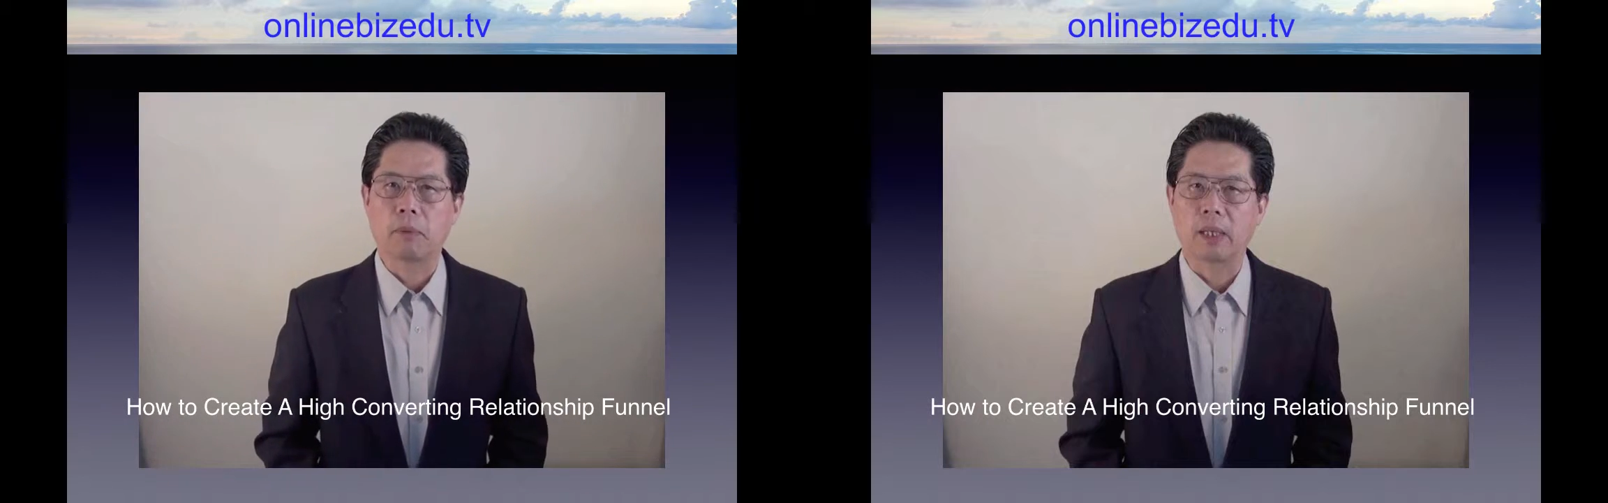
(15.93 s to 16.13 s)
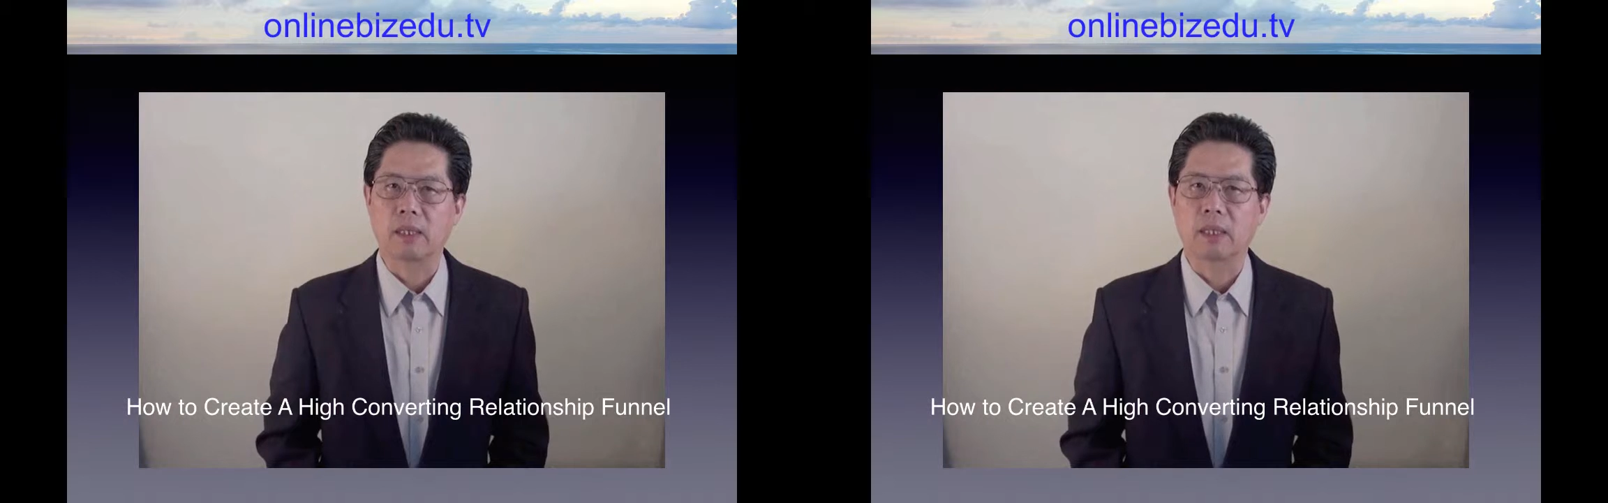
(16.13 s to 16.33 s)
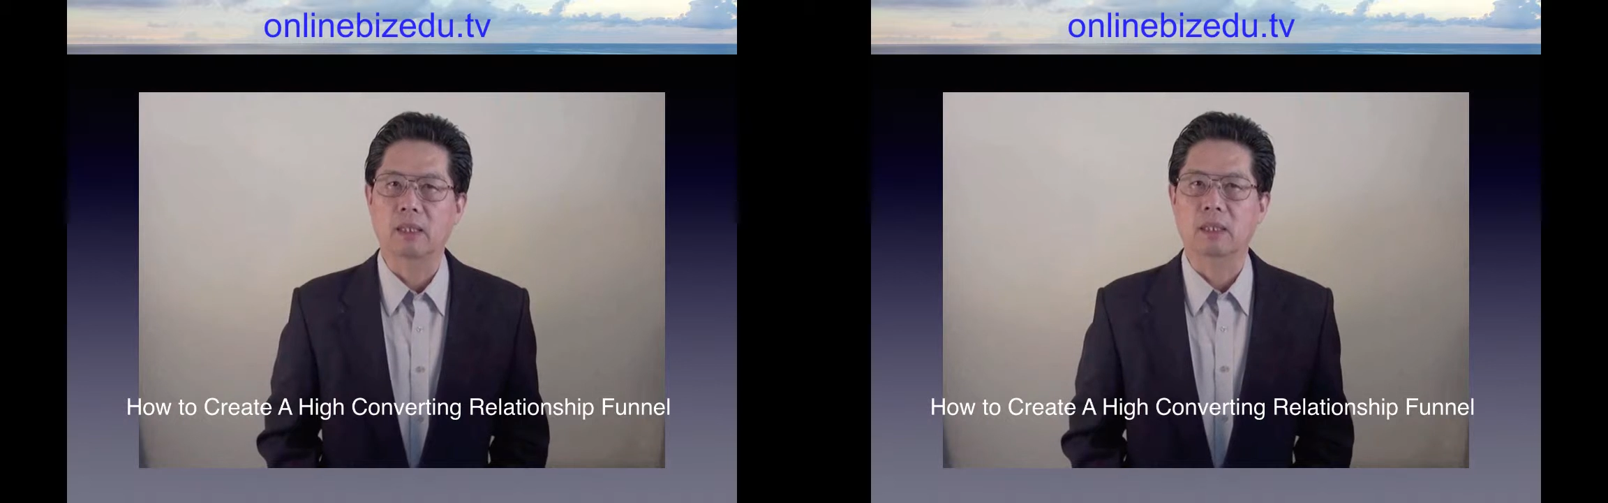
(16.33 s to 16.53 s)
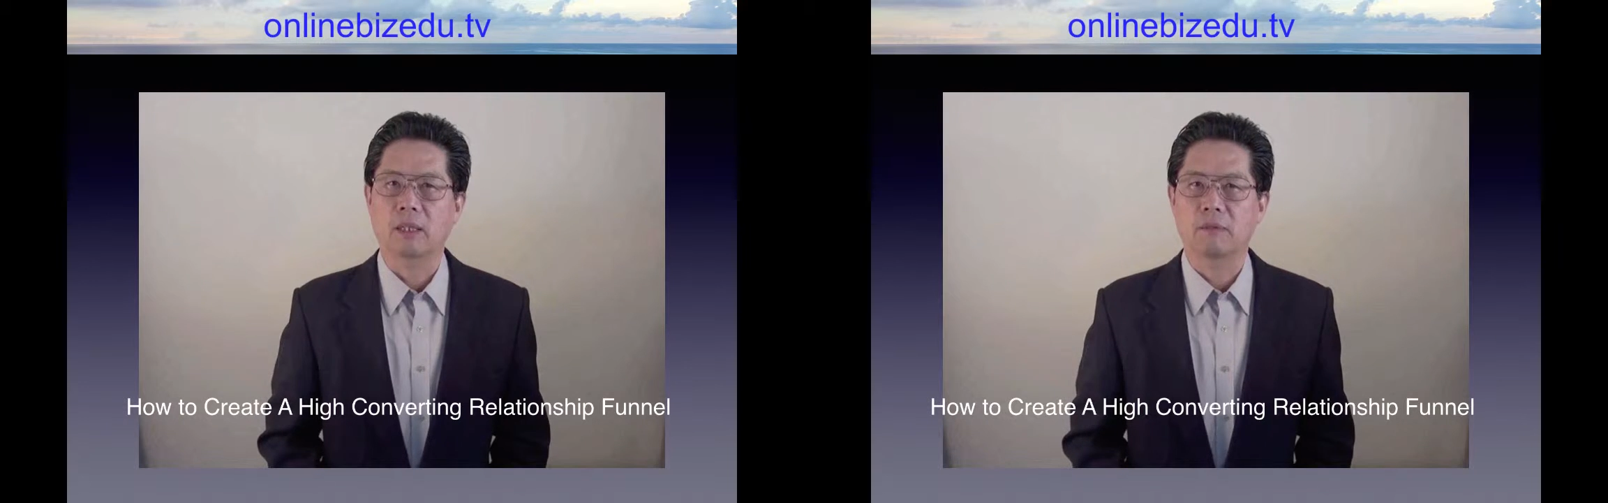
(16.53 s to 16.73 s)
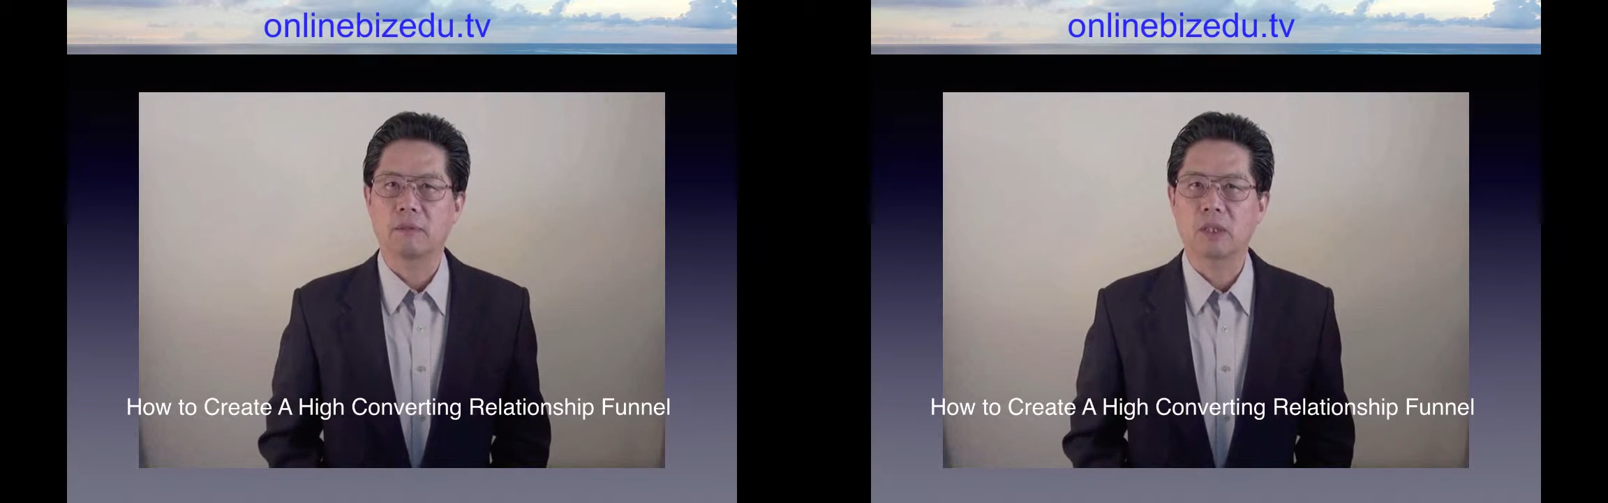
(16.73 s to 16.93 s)
plan that
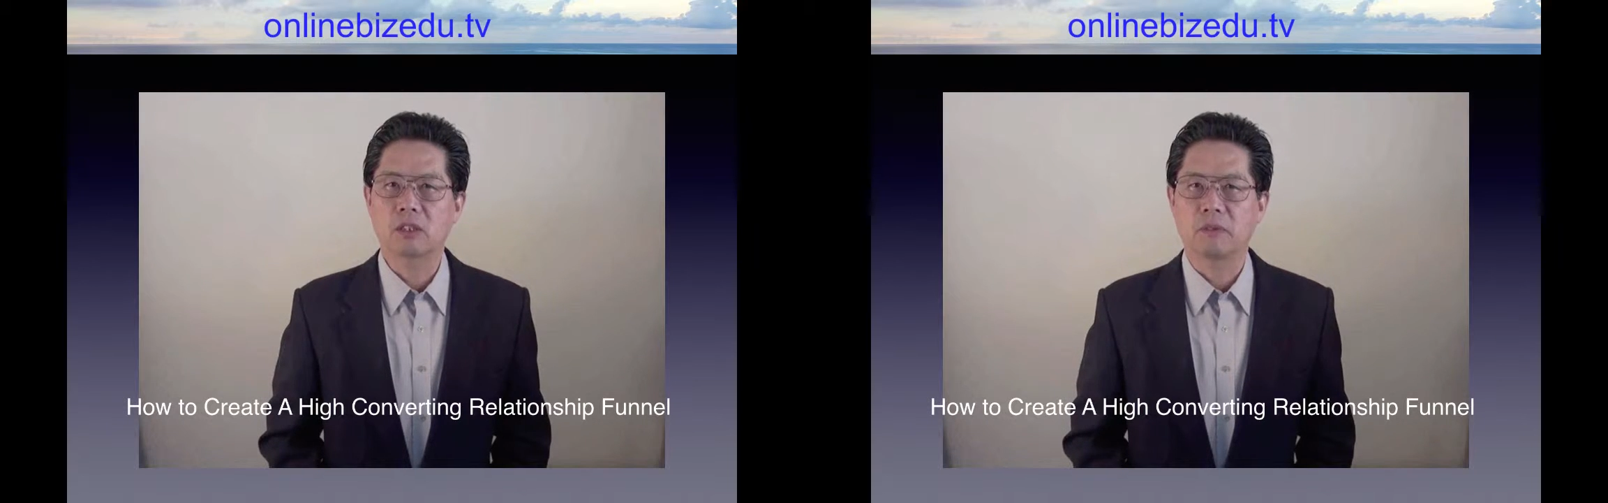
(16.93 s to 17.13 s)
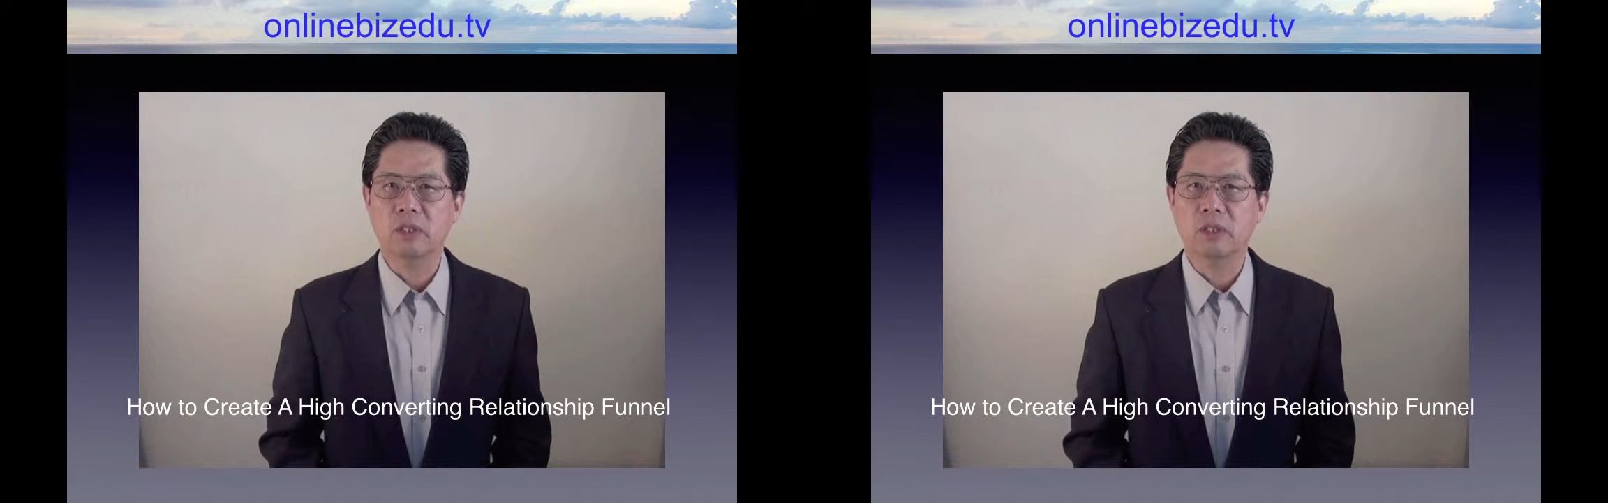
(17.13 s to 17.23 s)
converts